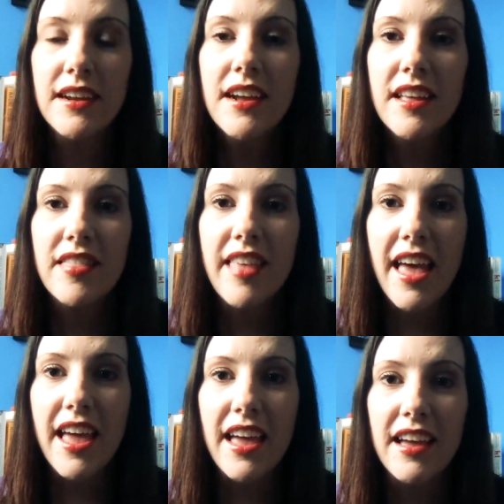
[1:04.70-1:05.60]

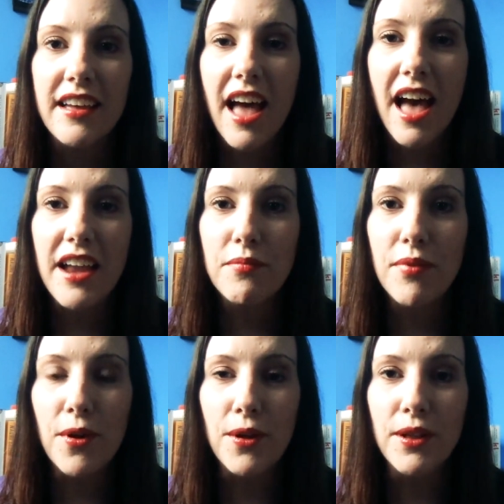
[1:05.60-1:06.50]
They had a
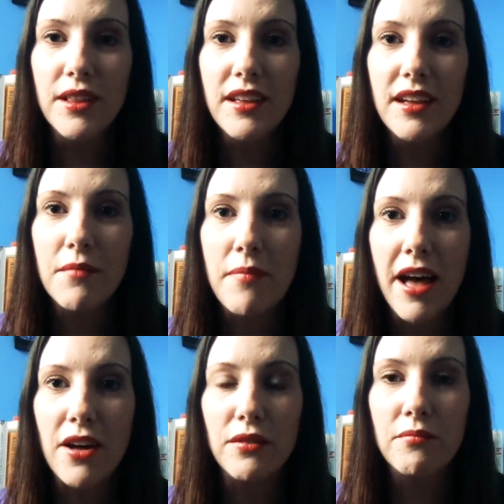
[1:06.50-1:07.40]
poll
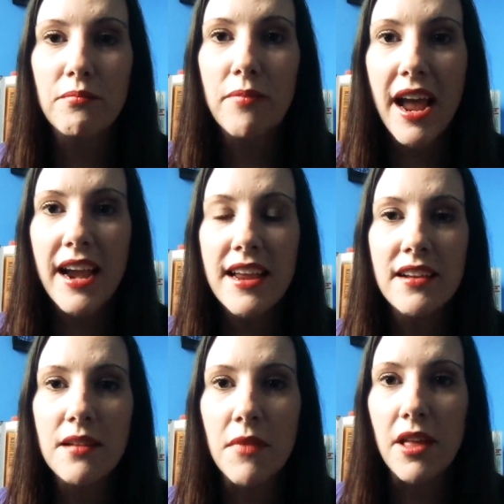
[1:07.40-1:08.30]
about
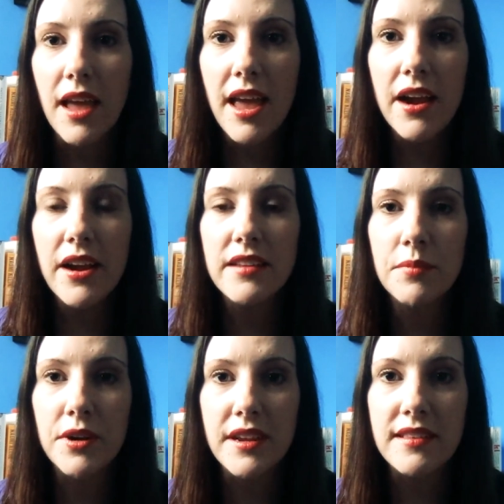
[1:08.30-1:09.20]
Biden, Kamala Harris,
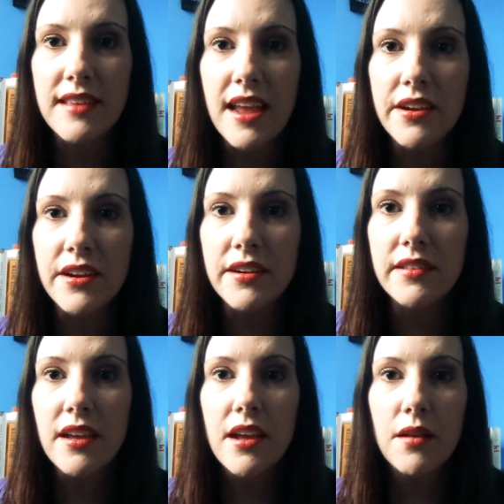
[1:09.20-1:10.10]
Bernie
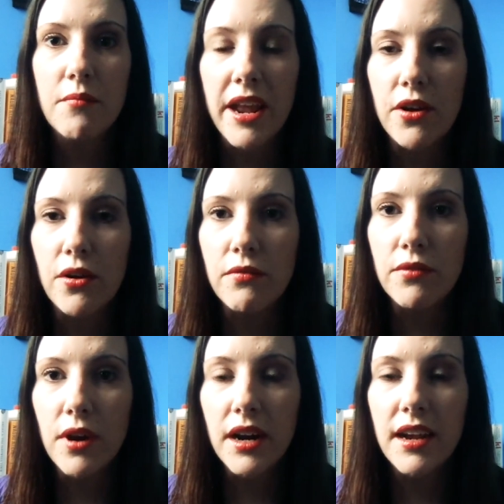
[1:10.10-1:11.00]
Sanders, Beto
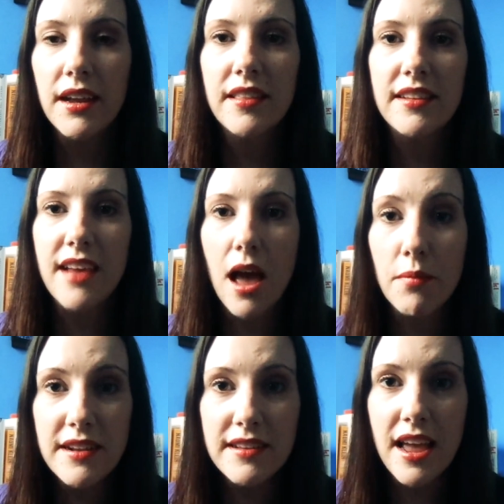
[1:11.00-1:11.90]
O'Rourke, the top
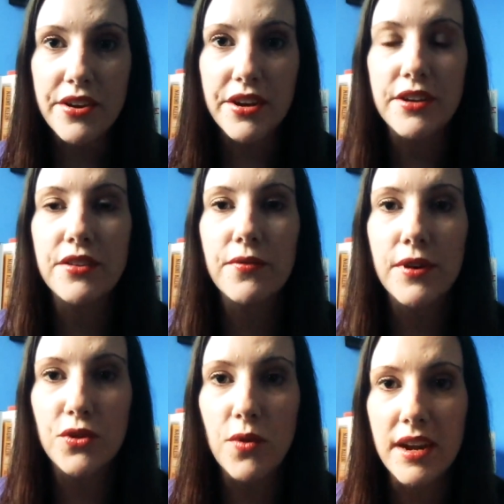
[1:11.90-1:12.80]
contenders
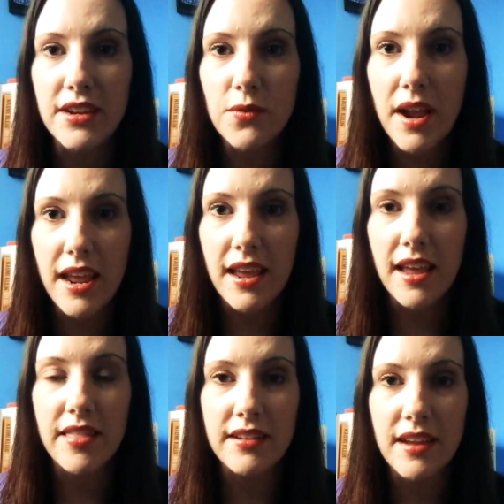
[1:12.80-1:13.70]
for 2020
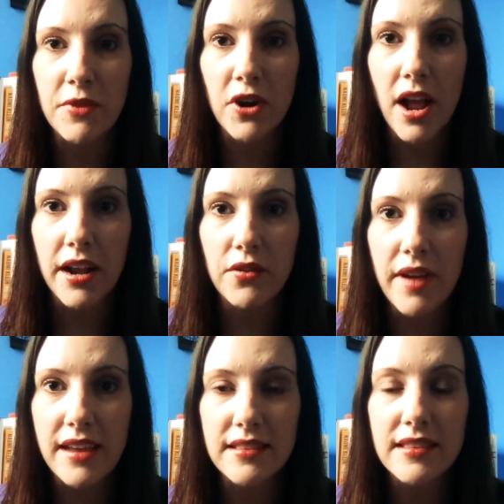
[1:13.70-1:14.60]
in the Democratic
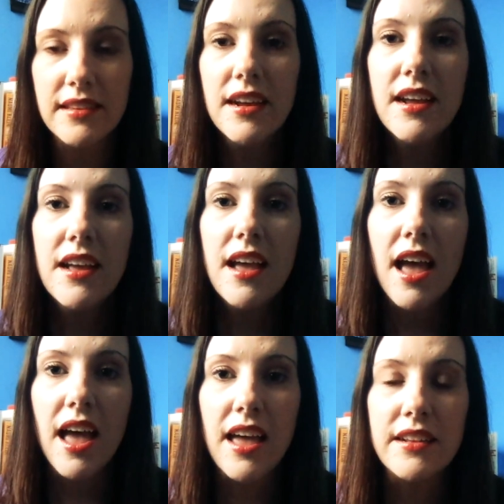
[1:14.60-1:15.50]
race.
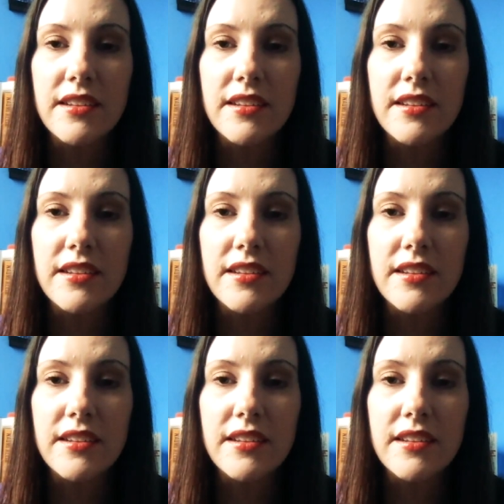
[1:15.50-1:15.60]
And